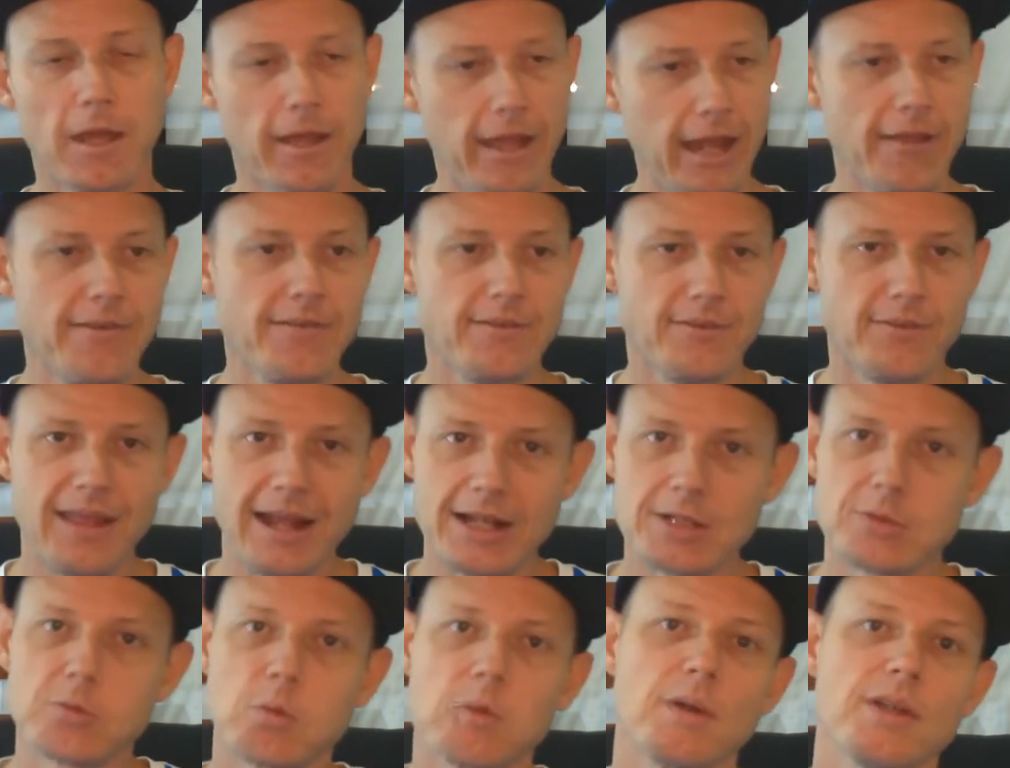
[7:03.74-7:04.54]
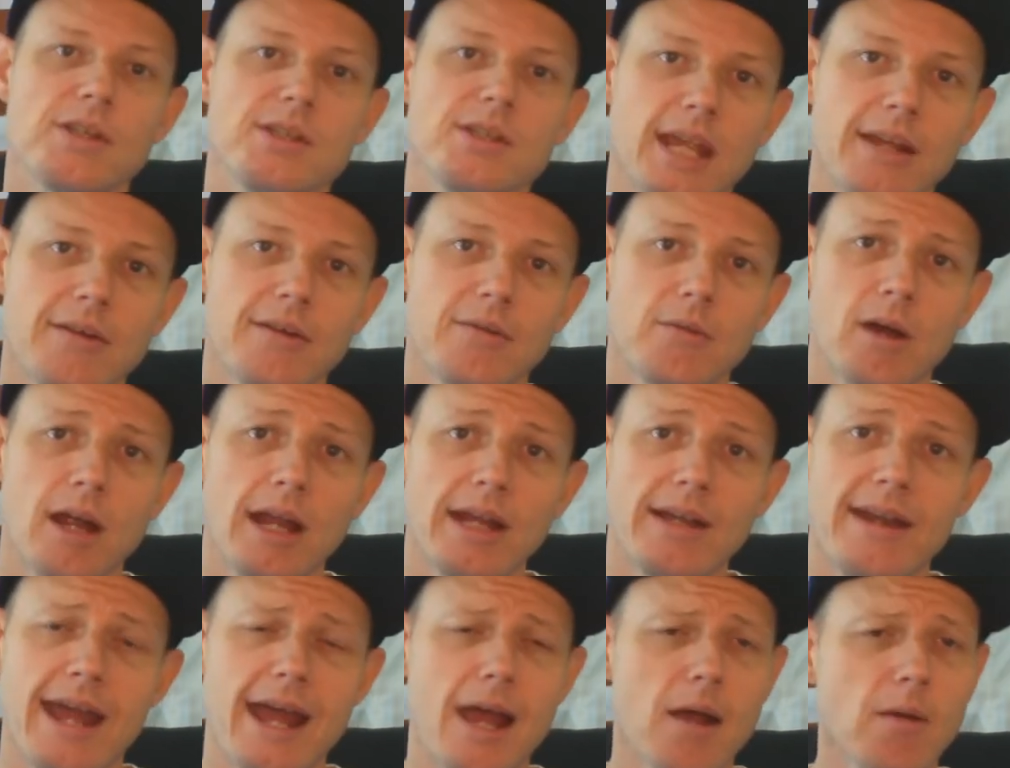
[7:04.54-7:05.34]
And that's where we stand
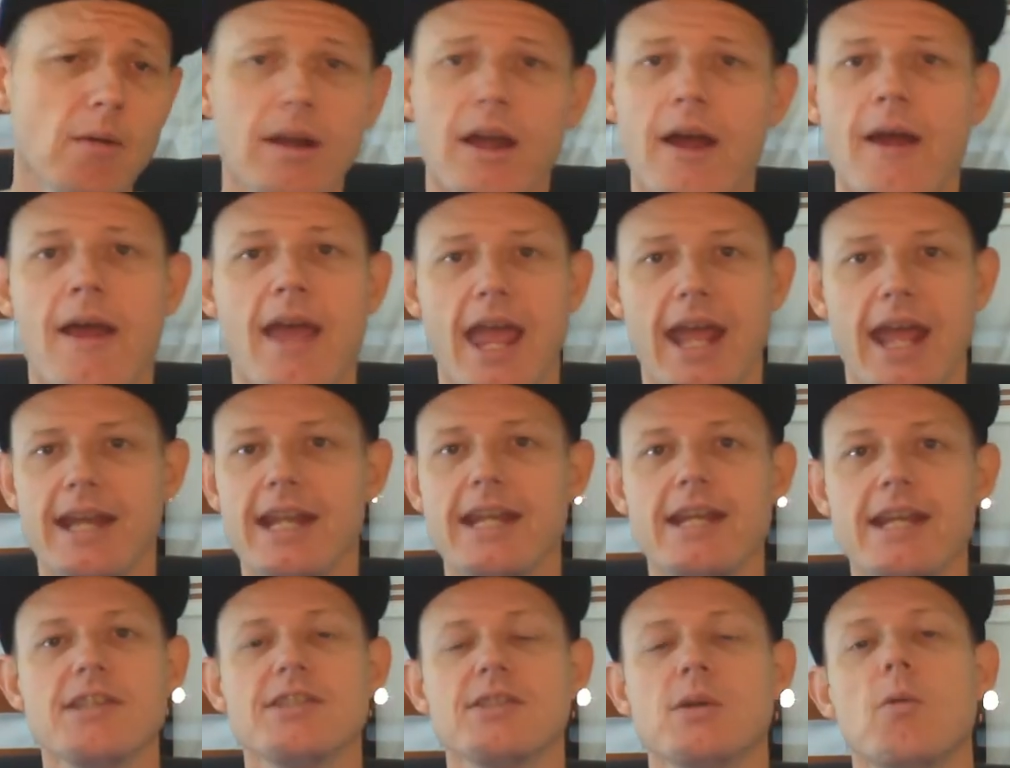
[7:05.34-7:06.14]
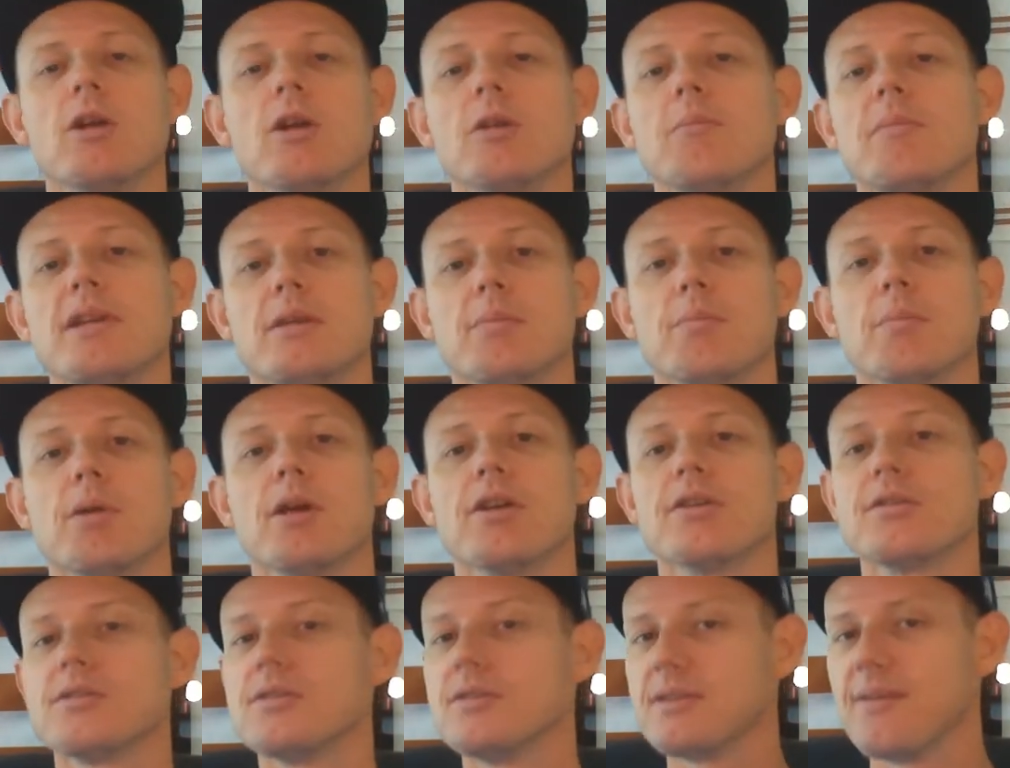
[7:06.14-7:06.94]
right now. And he doesn't want to be the
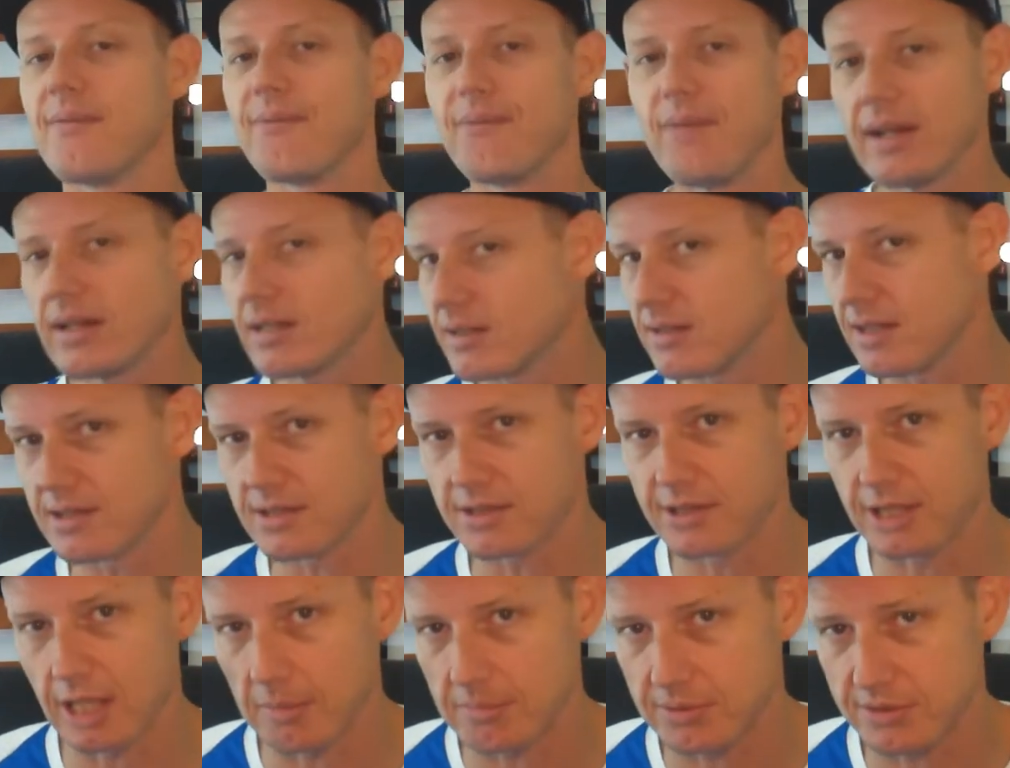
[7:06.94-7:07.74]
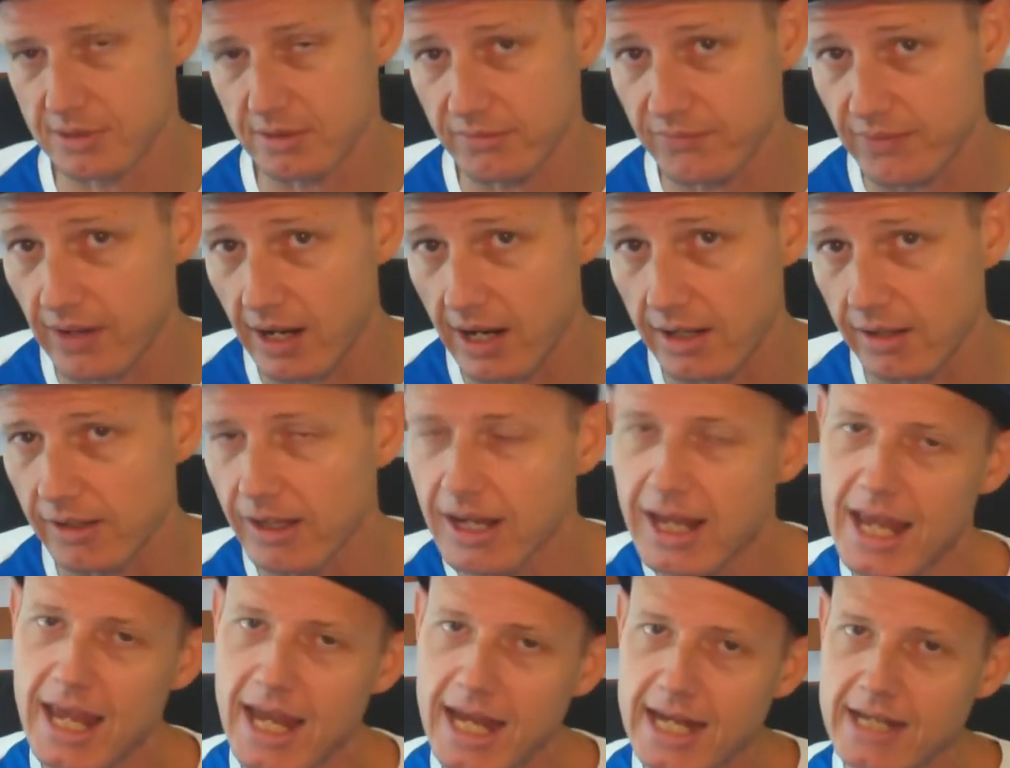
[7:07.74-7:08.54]
person to fix this dumpster fire.
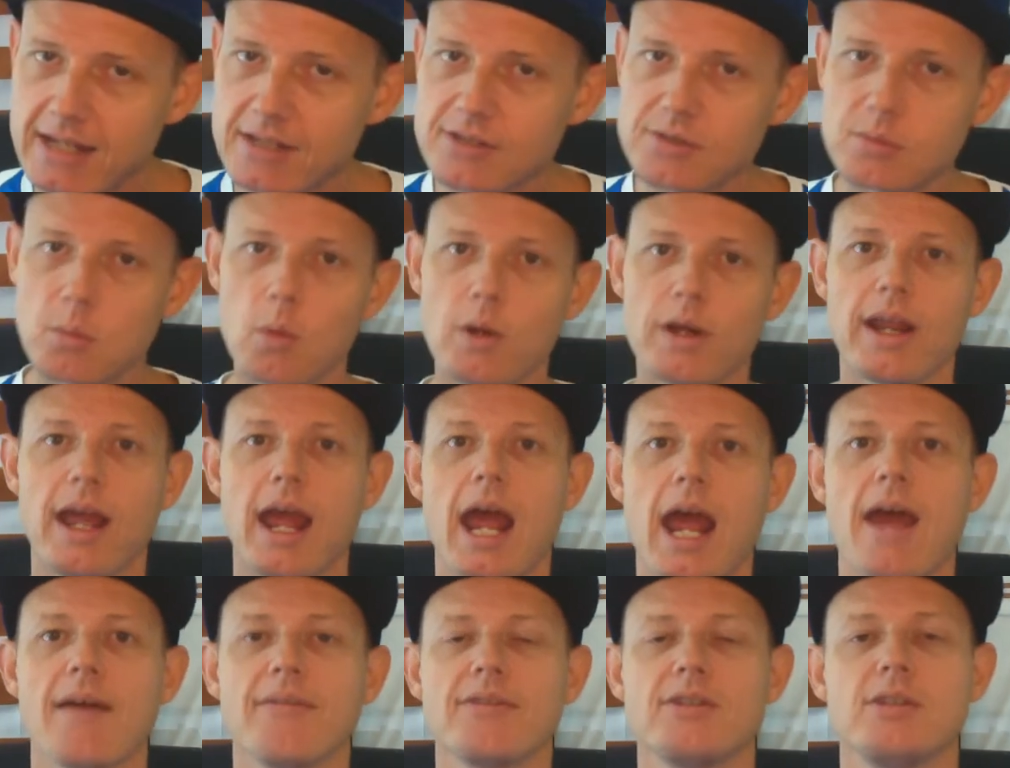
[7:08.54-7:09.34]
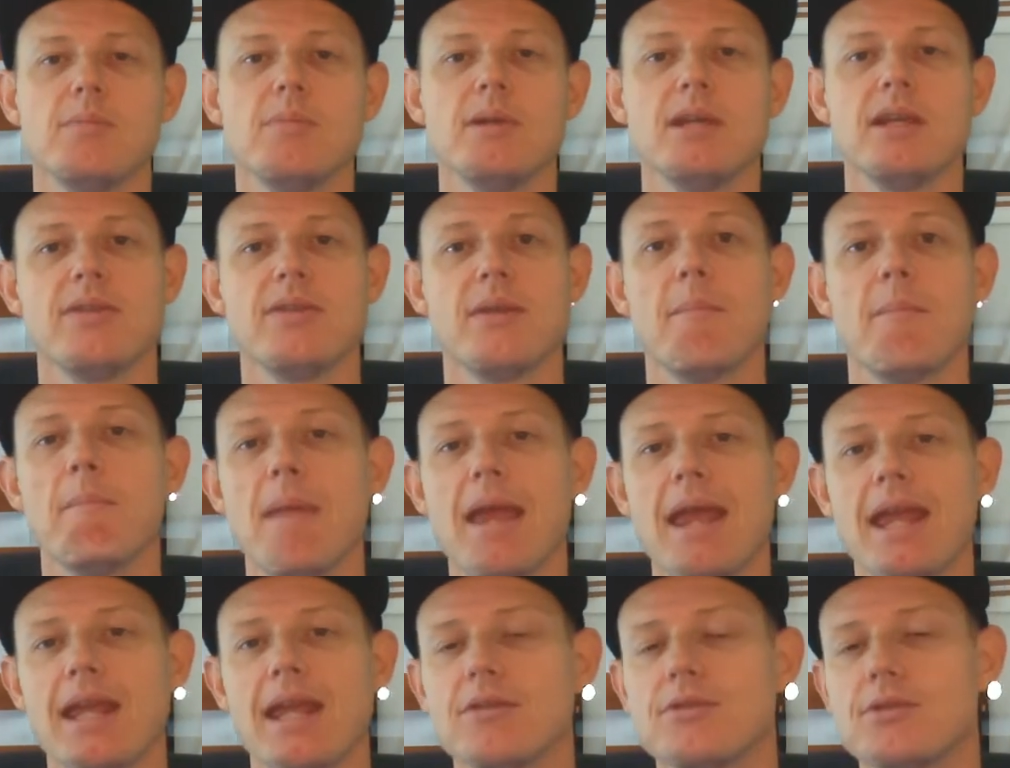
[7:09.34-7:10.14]
He doesn't want to have to be the
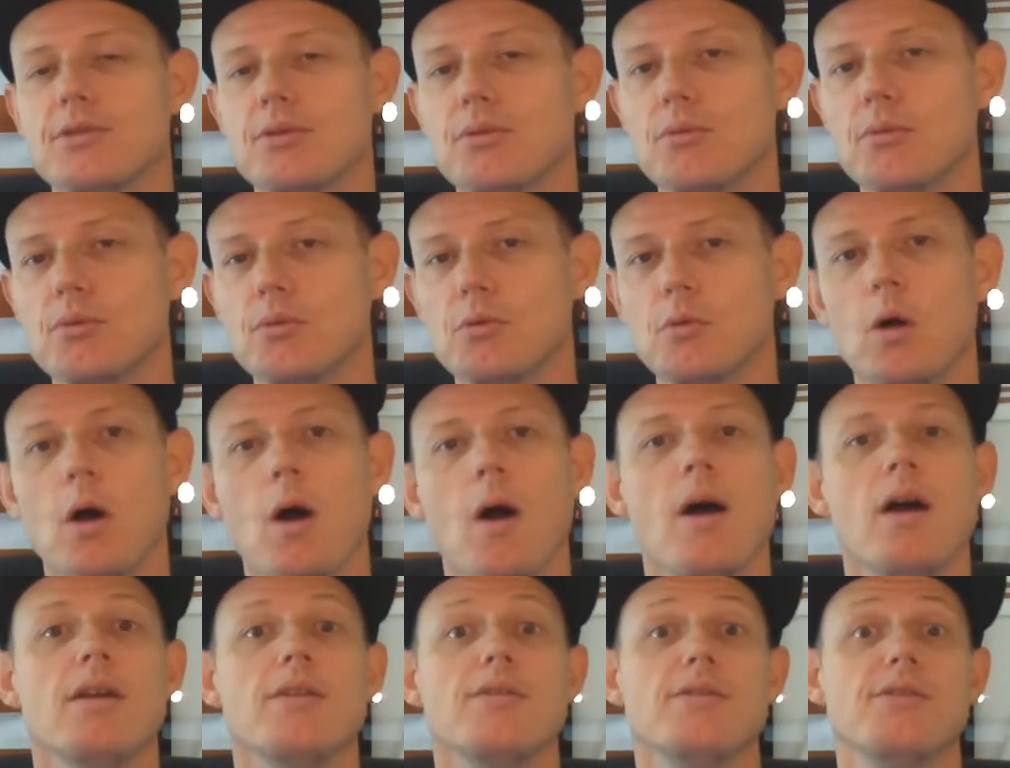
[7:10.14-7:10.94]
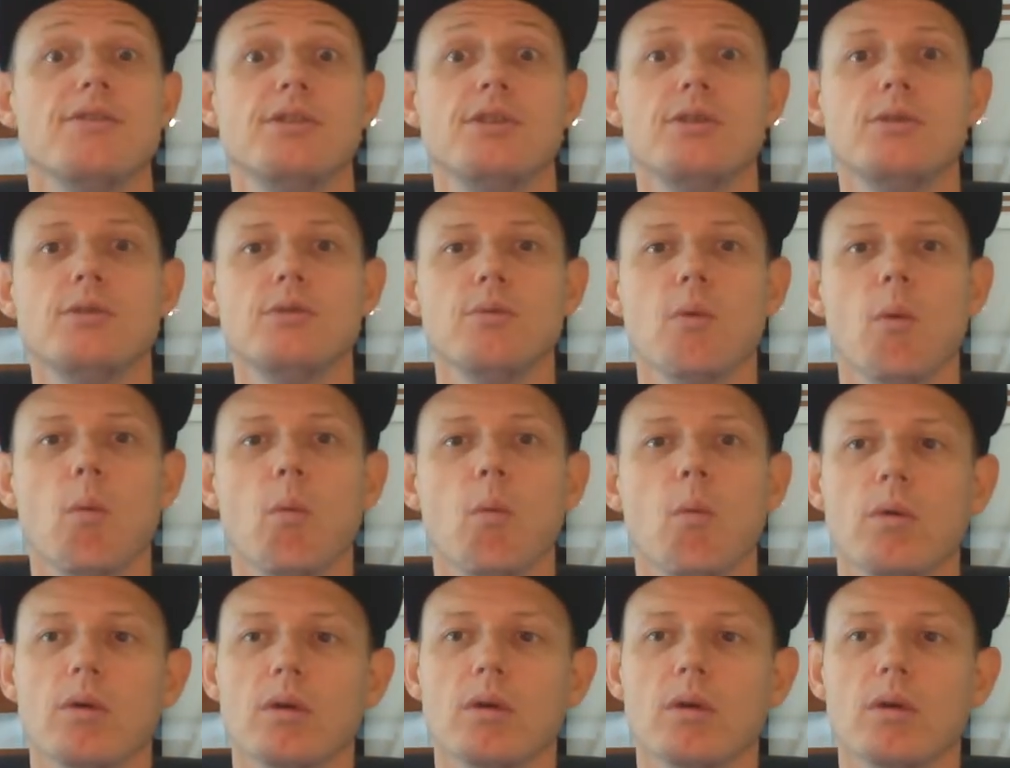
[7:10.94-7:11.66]
main tool to...